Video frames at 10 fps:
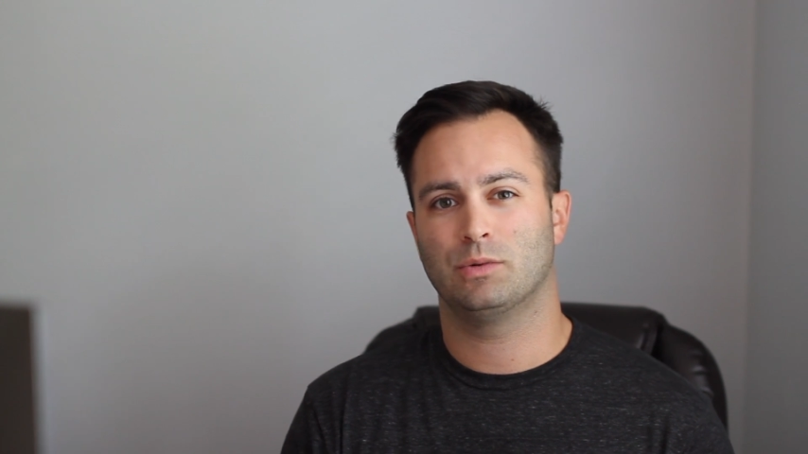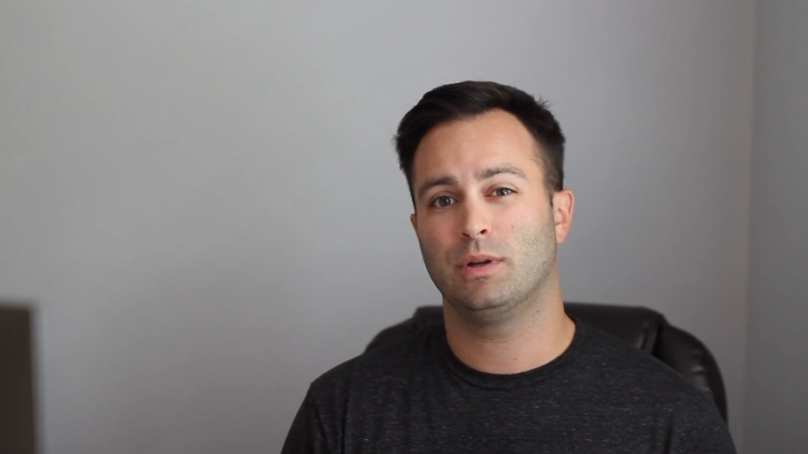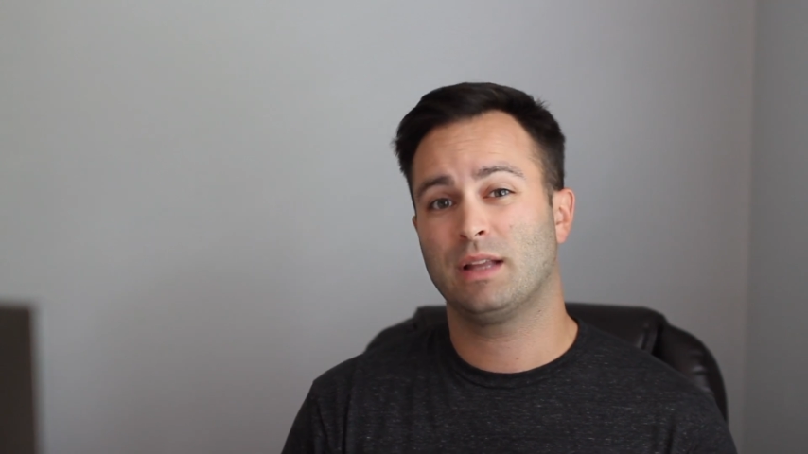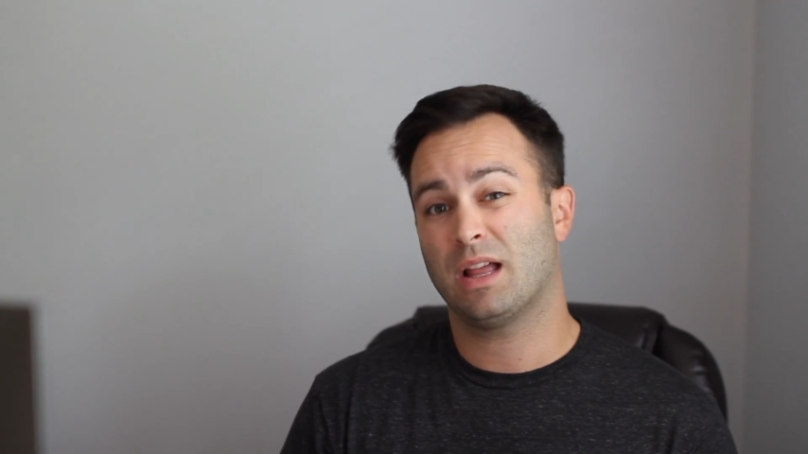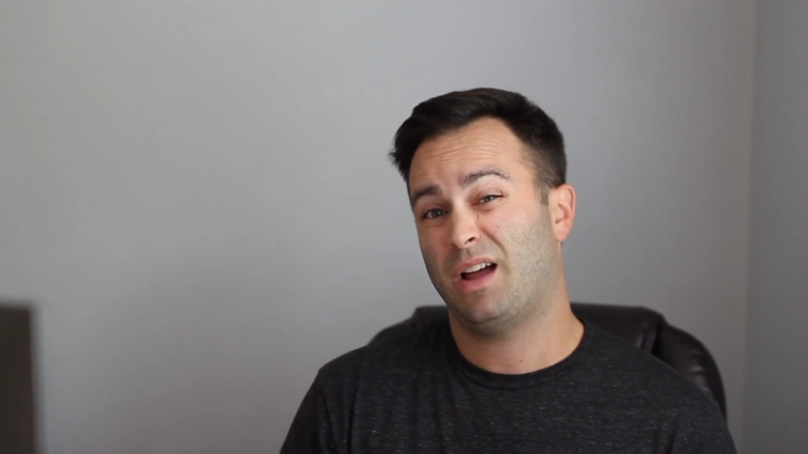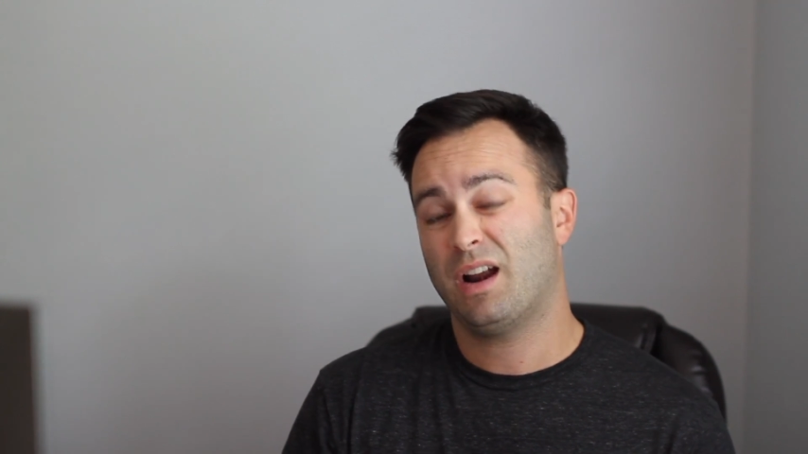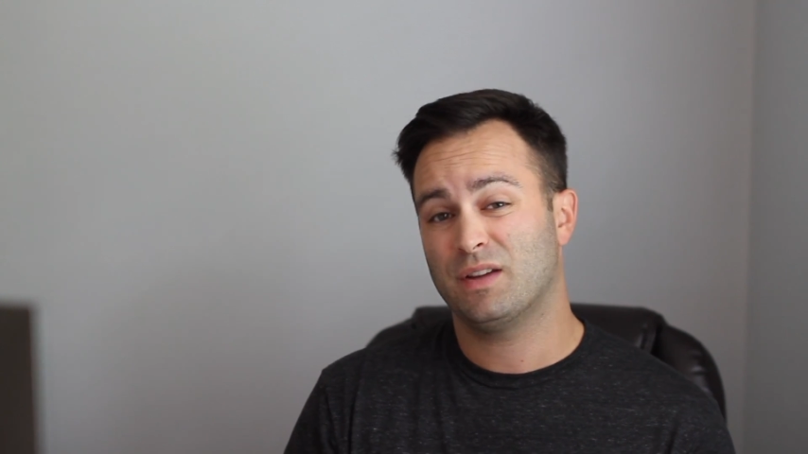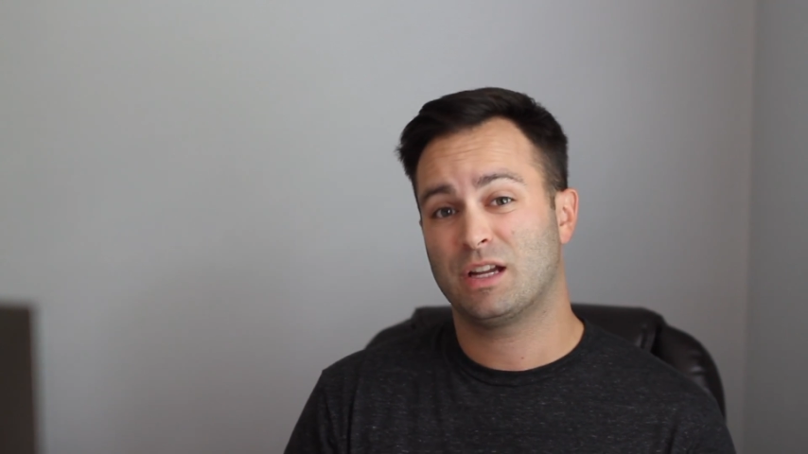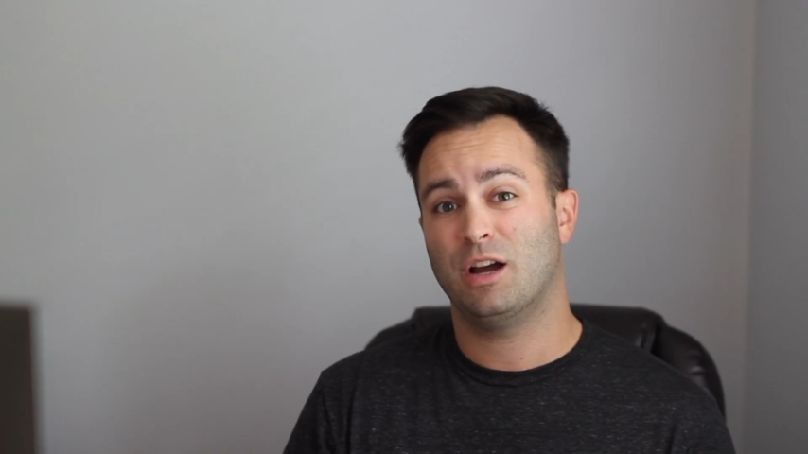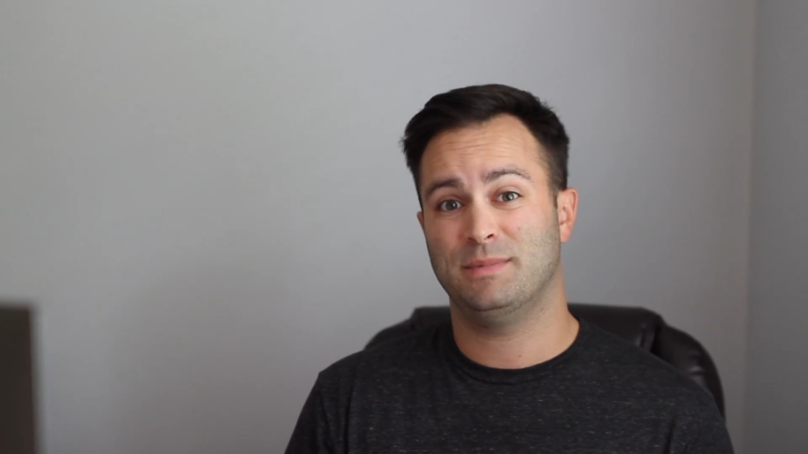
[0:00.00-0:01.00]
Really, a lot of
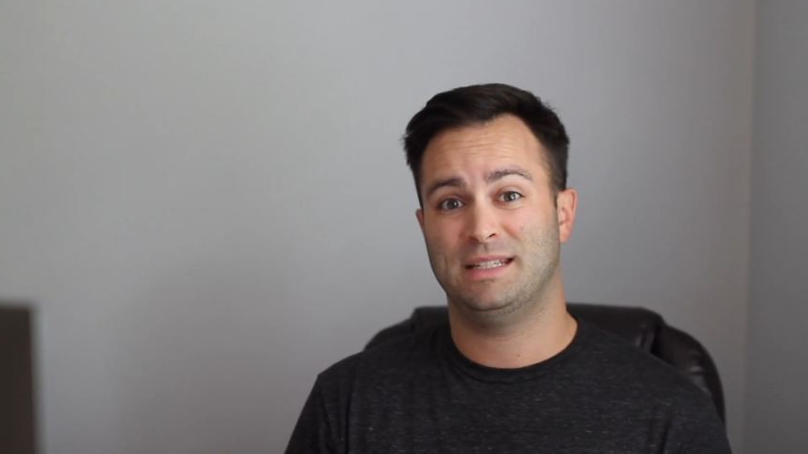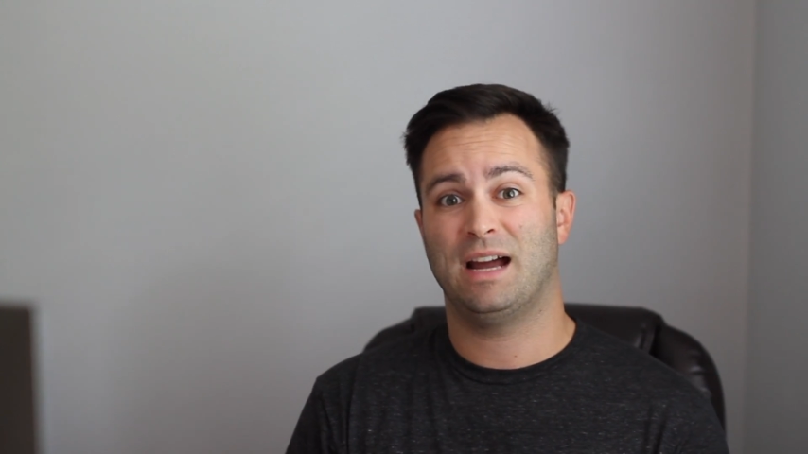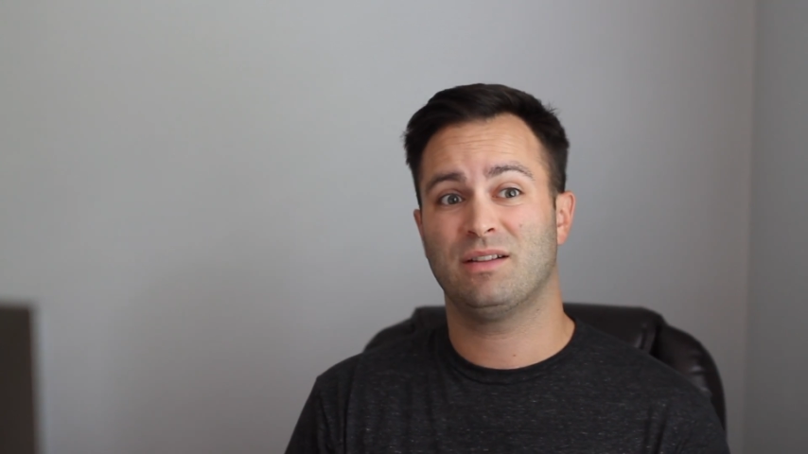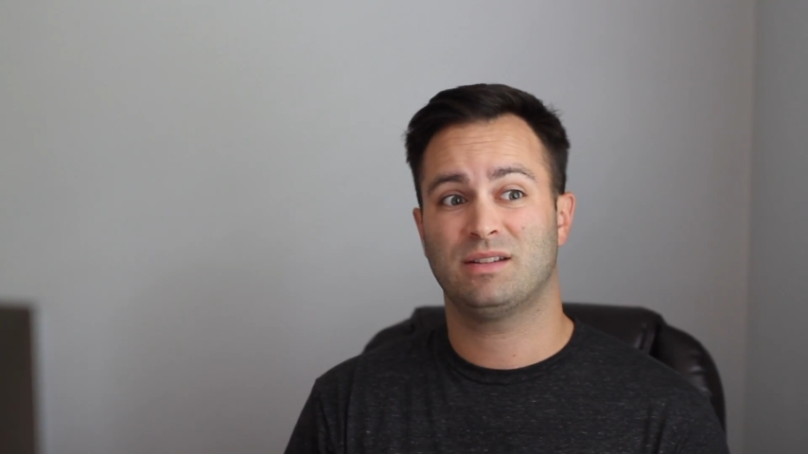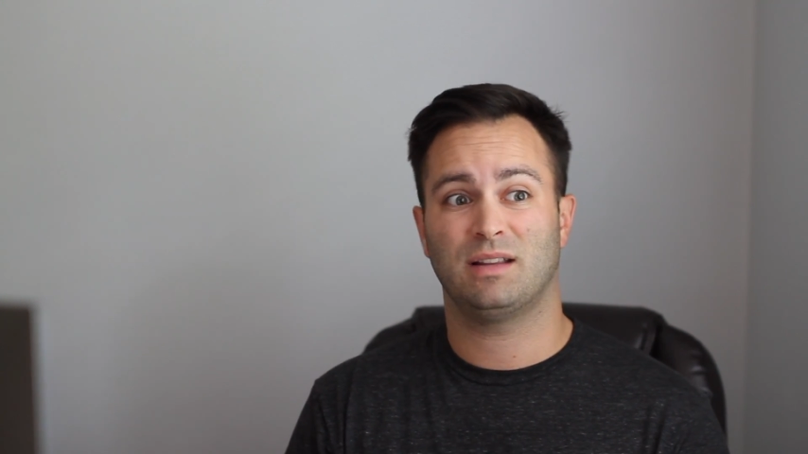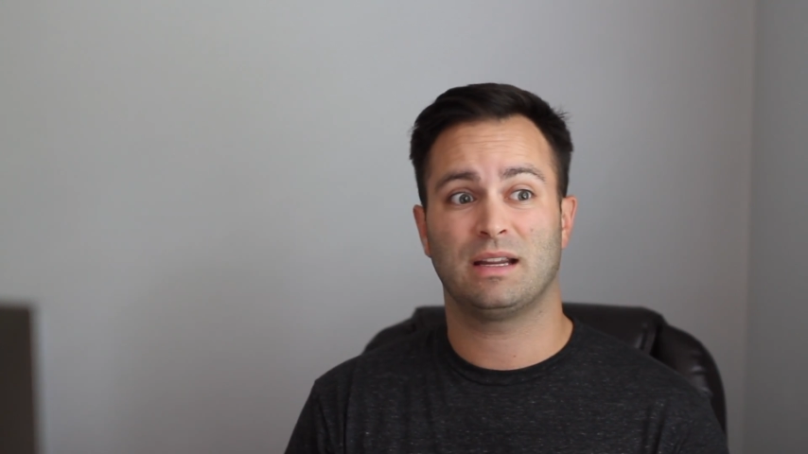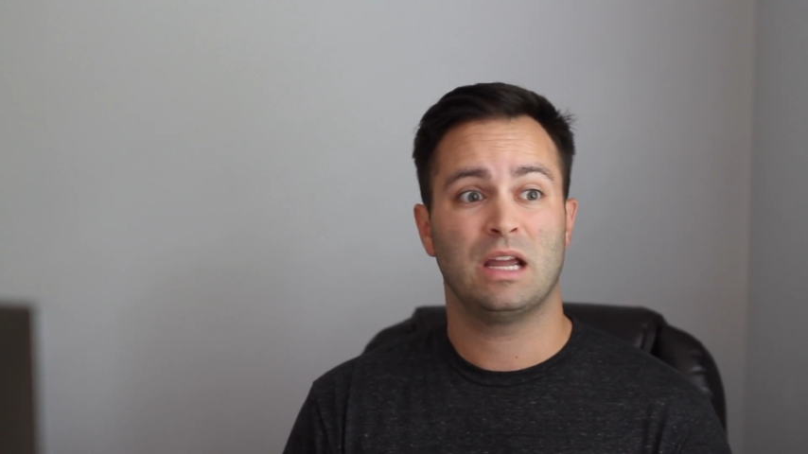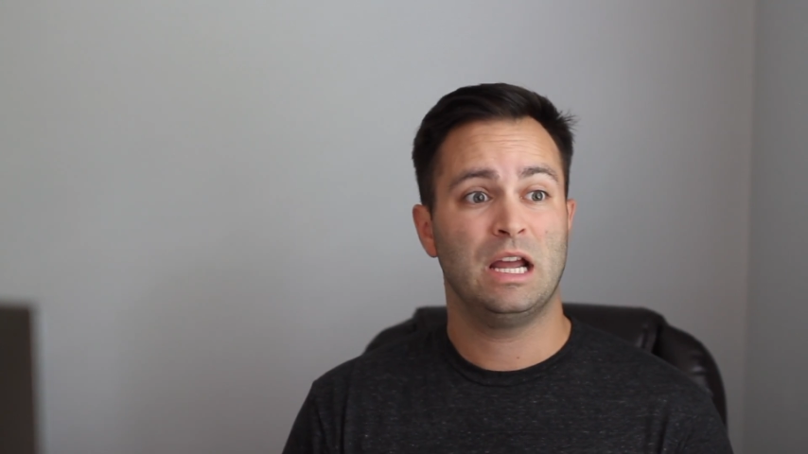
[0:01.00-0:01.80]
it comes down to